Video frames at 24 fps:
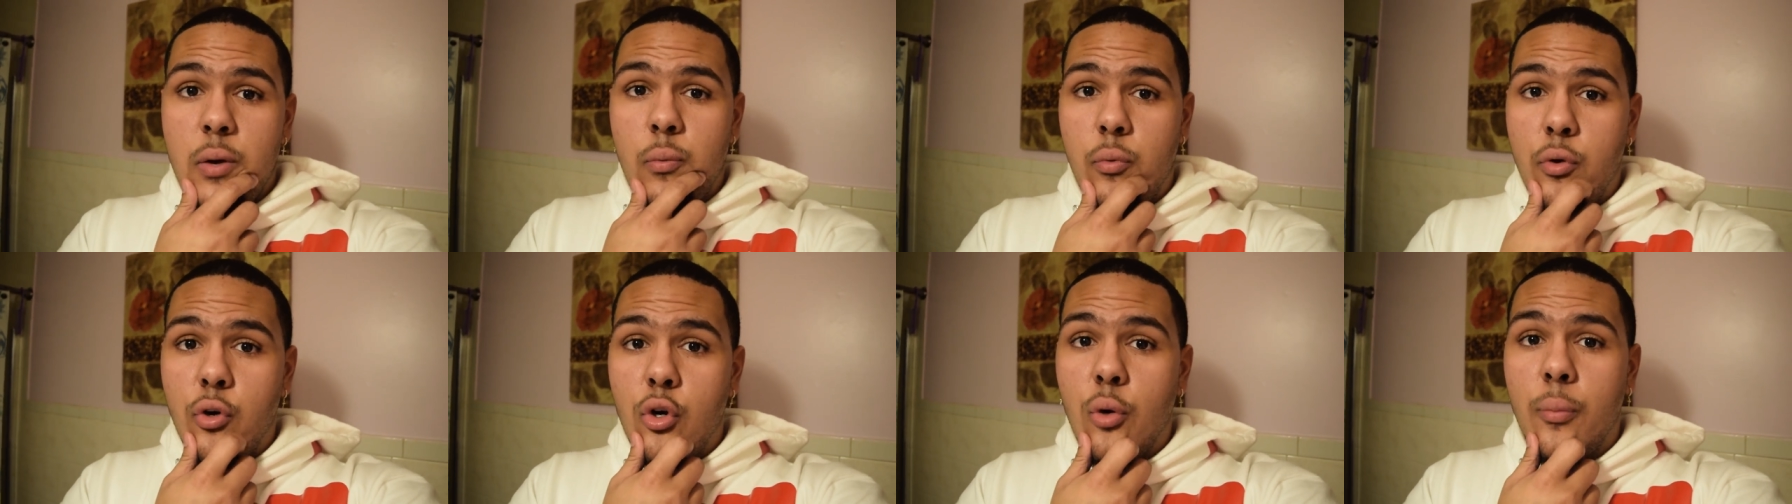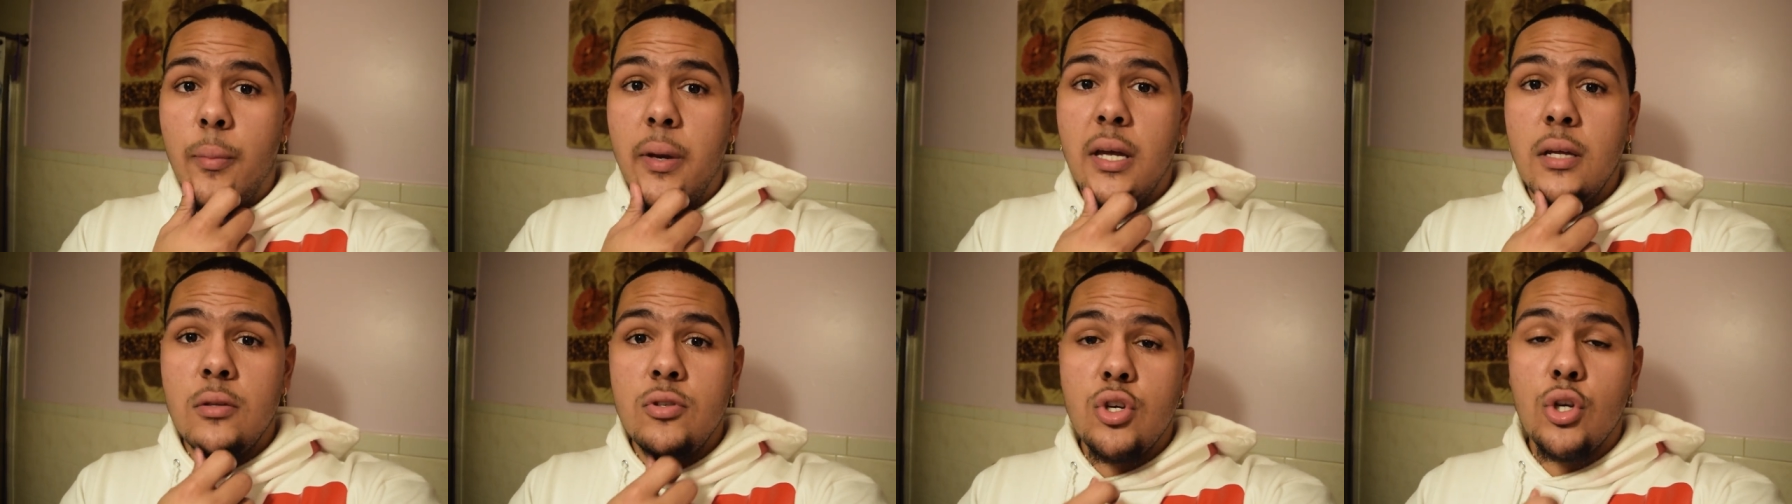We're gonna
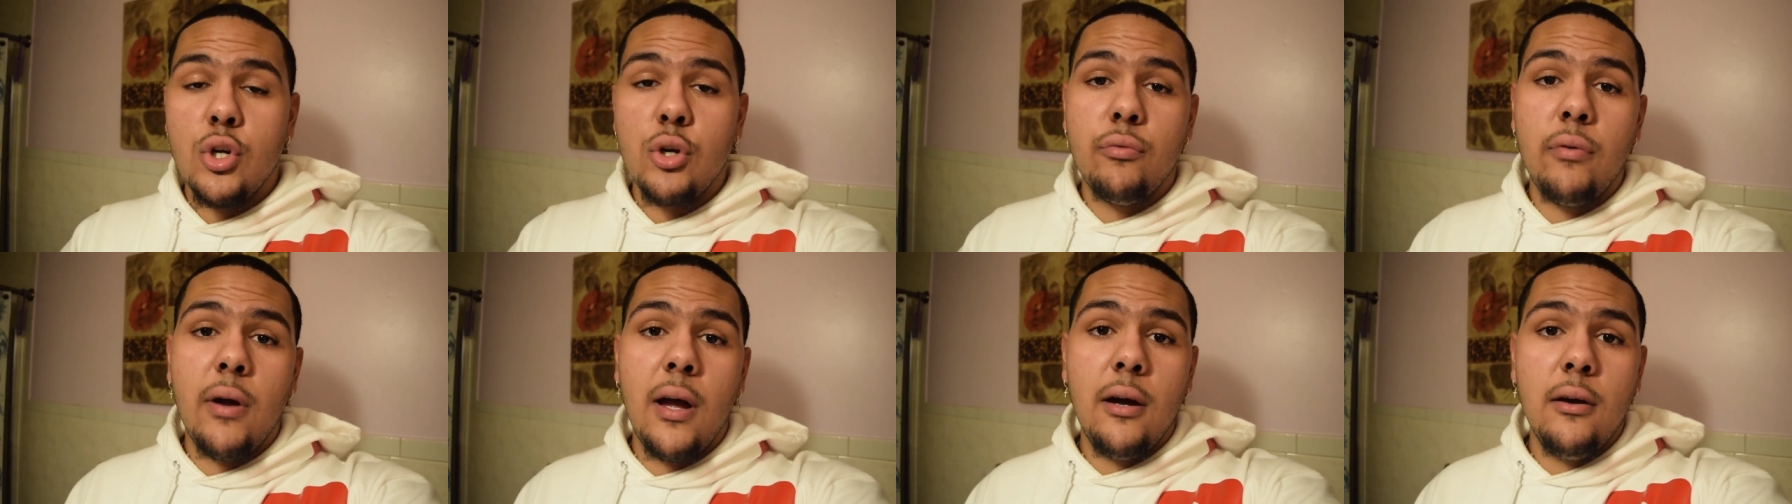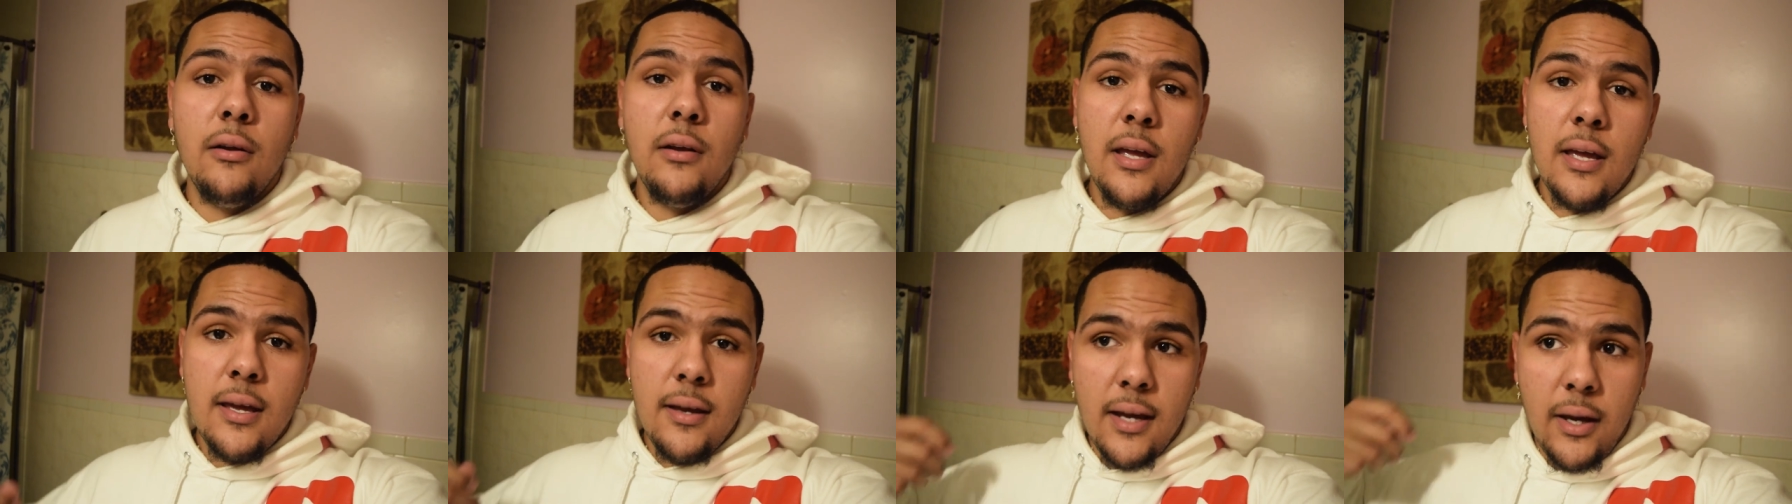make him turn
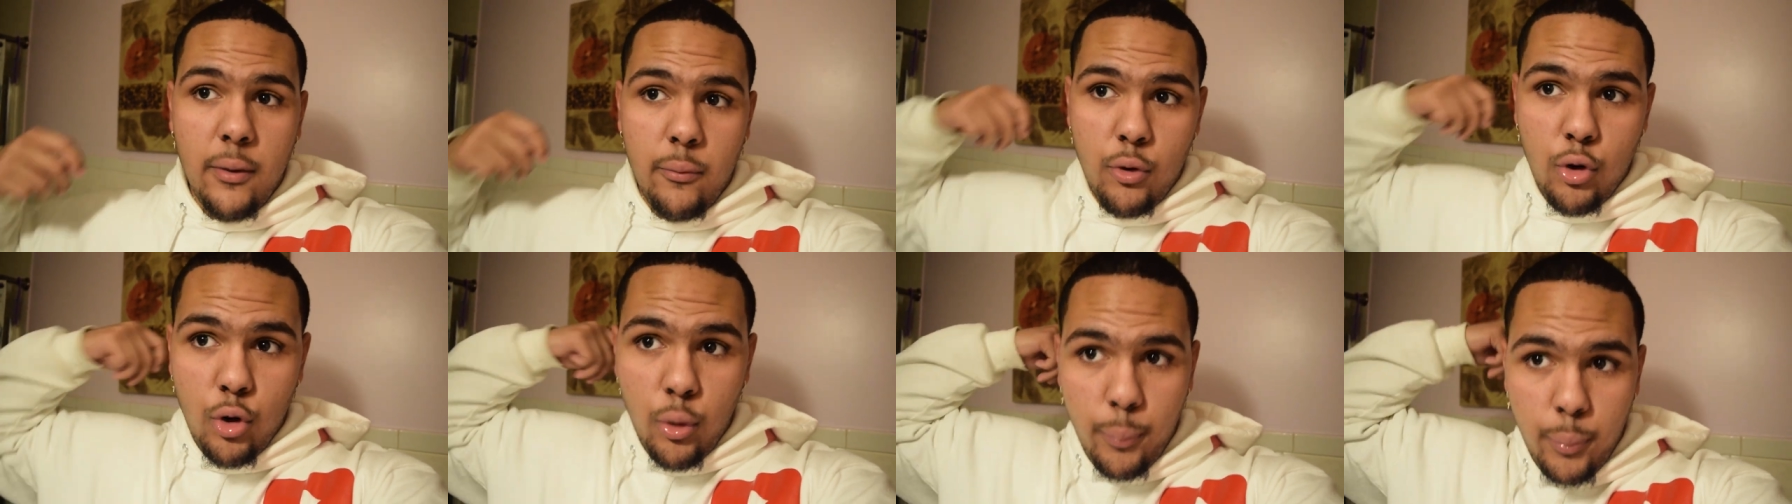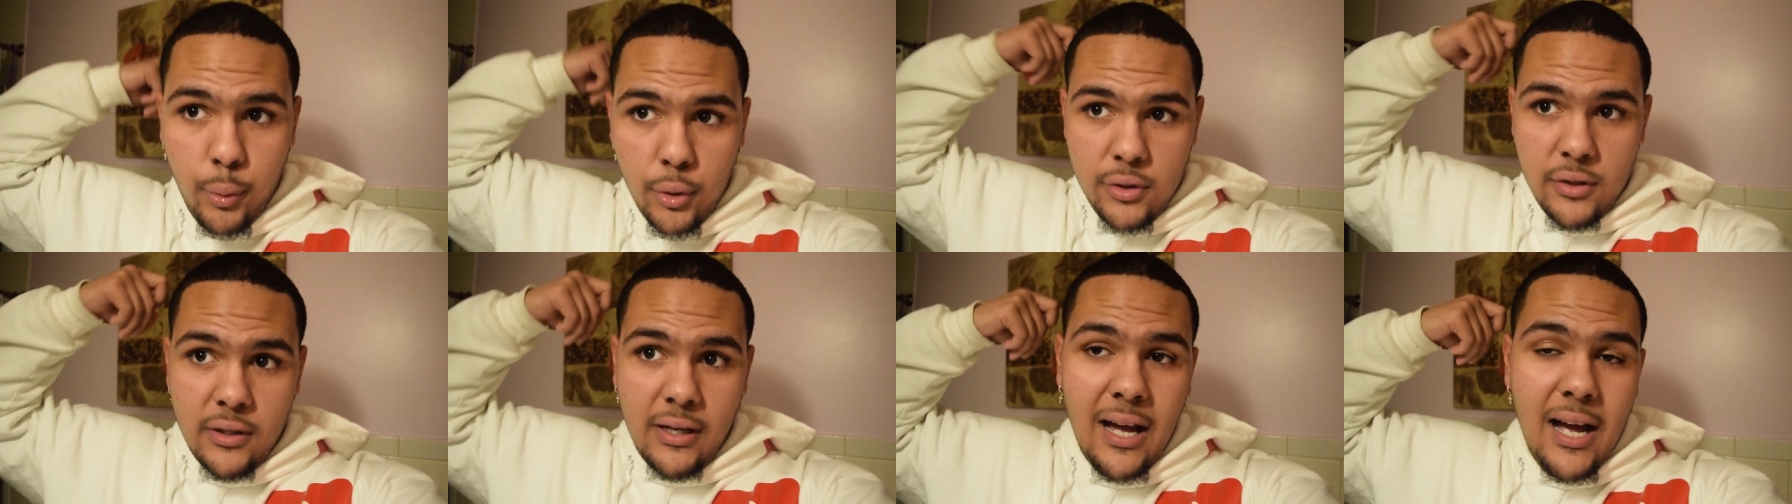around and we're gonna
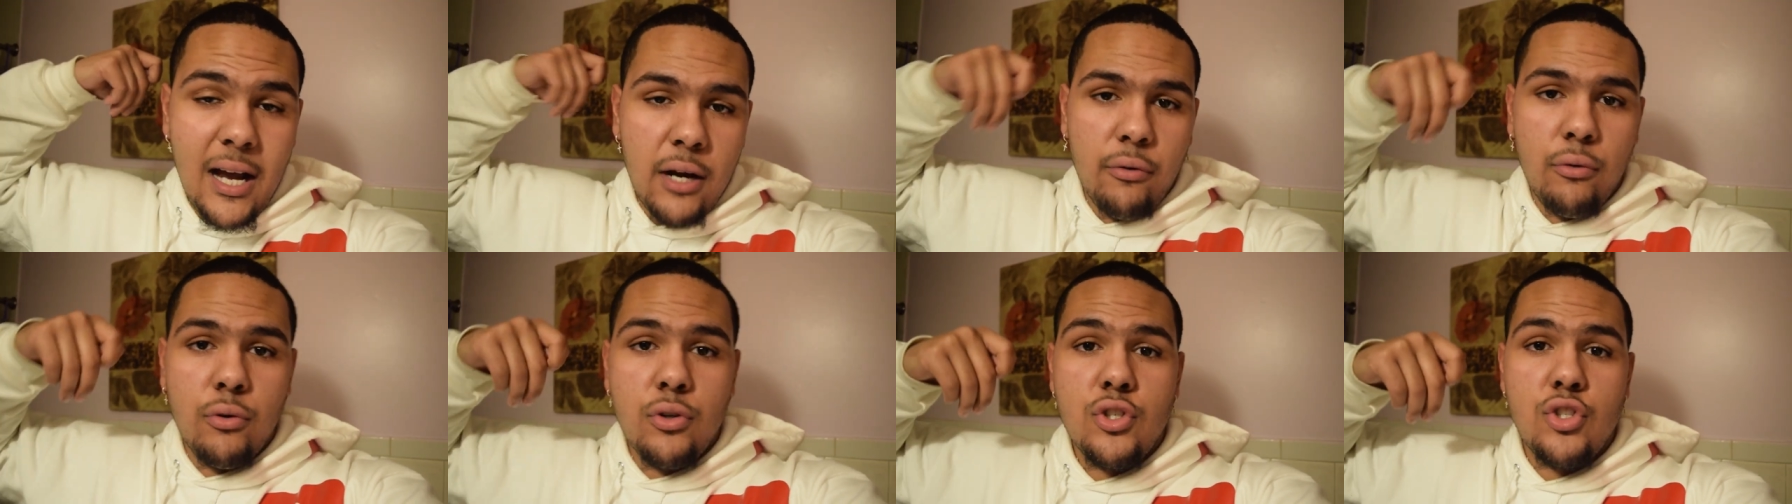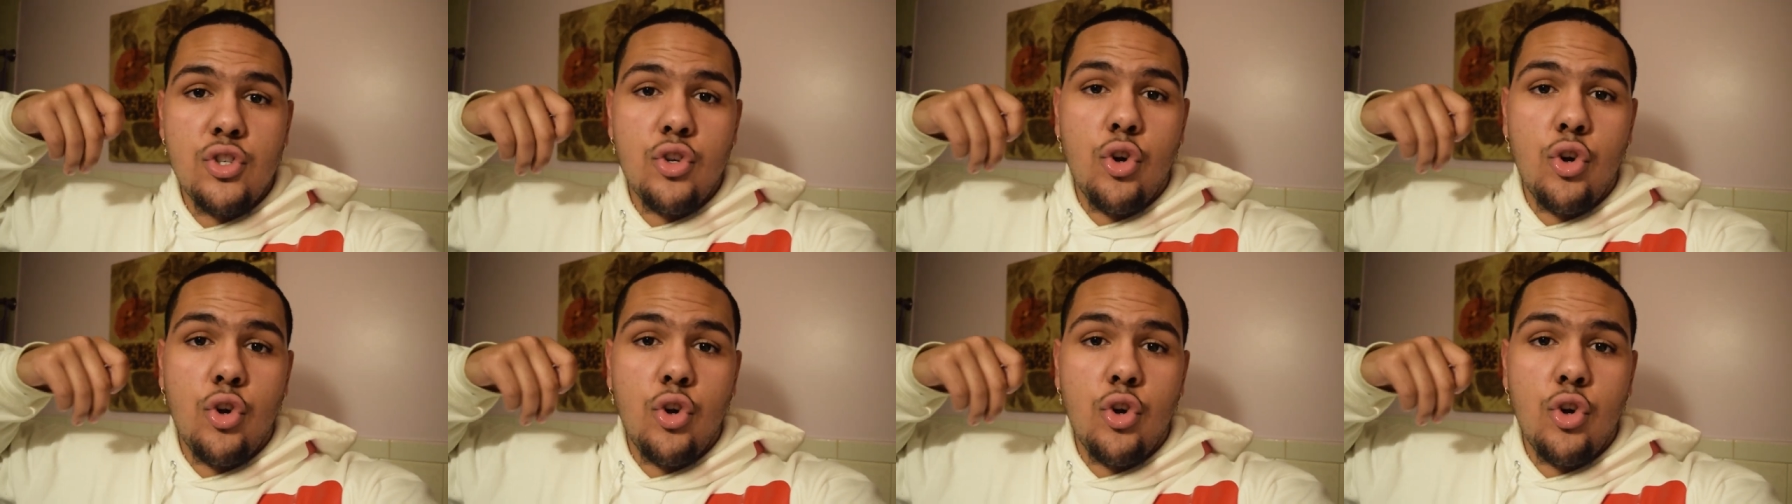pour the cockroaches